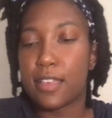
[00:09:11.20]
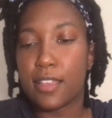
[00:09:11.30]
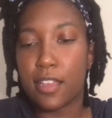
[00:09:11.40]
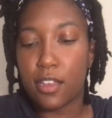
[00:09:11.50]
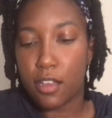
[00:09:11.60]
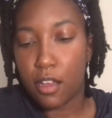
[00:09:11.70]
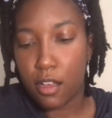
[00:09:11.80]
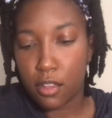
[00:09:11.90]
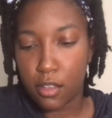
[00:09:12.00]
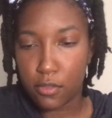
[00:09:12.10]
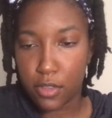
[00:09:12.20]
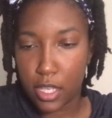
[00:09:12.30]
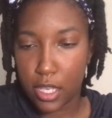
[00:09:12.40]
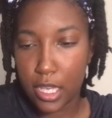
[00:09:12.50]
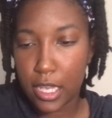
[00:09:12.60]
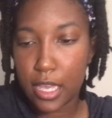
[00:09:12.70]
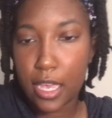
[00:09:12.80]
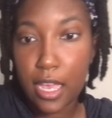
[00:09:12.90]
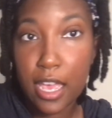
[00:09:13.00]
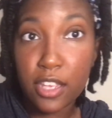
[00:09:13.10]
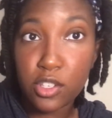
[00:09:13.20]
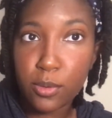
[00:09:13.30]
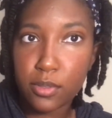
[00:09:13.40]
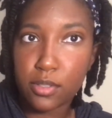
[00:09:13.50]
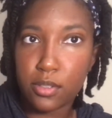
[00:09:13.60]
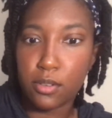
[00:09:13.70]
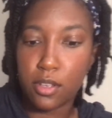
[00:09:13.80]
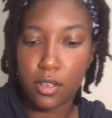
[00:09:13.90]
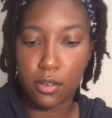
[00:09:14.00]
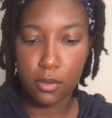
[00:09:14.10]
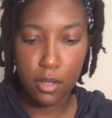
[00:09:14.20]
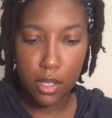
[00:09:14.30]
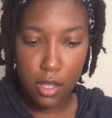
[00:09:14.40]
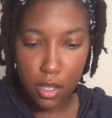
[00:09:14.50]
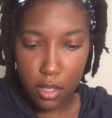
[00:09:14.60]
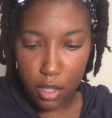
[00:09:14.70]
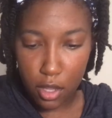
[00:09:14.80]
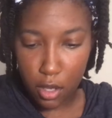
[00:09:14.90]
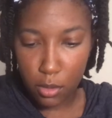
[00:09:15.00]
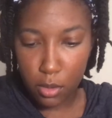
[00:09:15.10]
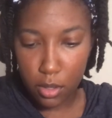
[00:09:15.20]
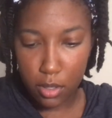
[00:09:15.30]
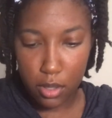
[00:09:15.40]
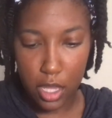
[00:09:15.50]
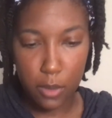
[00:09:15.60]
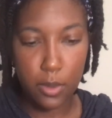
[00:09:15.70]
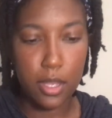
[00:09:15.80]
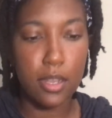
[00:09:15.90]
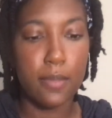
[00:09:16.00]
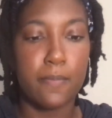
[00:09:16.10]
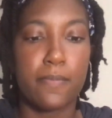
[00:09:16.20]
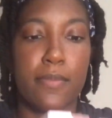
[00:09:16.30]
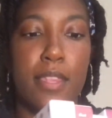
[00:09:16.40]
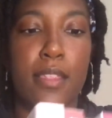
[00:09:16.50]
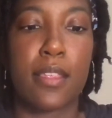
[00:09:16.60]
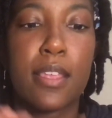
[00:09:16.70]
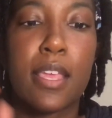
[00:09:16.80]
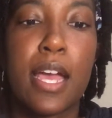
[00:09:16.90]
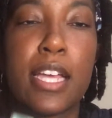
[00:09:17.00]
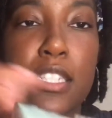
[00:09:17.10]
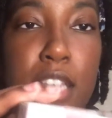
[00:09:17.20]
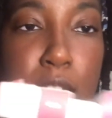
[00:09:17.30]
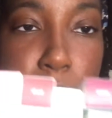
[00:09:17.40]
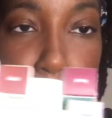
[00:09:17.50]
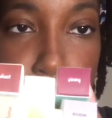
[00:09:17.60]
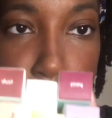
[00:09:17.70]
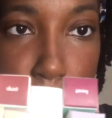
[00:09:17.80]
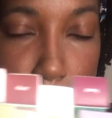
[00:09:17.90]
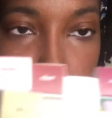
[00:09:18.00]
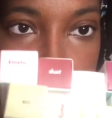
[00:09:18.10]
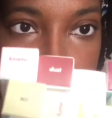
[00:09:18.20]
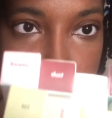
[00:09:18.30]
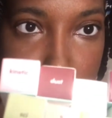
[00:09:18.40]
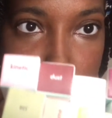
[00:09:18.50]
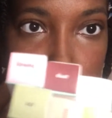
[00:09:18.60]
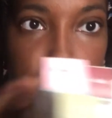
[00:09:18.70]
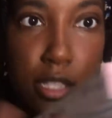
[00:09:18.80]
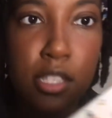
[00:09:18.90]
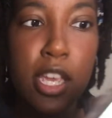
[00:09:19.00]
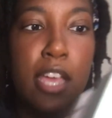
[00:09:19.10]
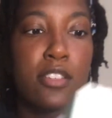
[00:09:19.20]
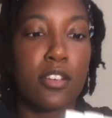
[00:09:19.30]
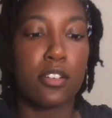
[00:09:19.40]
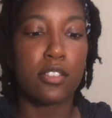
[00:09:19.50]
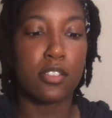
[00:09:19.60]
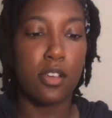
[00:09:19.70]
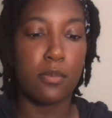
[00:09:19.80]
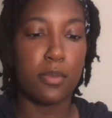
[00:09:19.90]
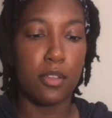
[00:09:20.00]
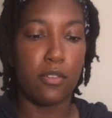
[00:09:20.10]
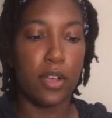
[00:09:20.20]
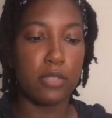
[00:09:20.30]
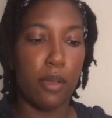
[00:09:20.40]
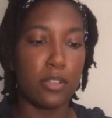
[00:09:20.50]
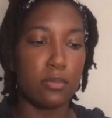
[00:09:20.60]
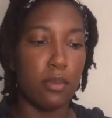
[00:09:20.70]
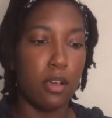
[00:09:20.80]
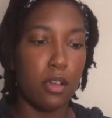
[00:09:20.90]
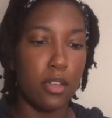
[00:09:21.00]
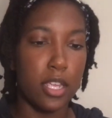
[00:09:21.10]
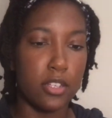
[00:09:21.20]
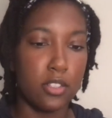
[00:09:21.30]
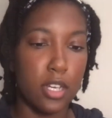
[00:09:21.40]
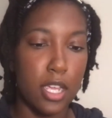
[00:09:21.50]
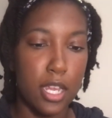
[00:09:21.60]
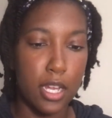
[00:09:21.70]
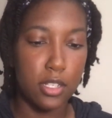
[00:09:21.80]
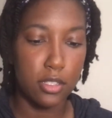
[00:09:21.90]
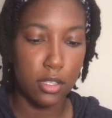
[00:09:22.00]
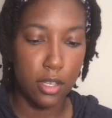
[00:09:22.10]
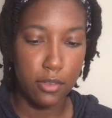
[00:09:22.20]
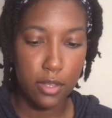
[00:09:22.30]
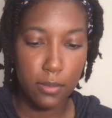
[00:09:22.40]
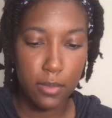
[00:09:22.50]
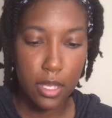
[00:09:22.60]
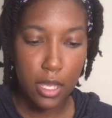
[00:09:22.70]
I got all of the A2O Studio Glow Liquid eyeshadows. And these shades are so beautiful. I swatched them all yesterday and I just love them.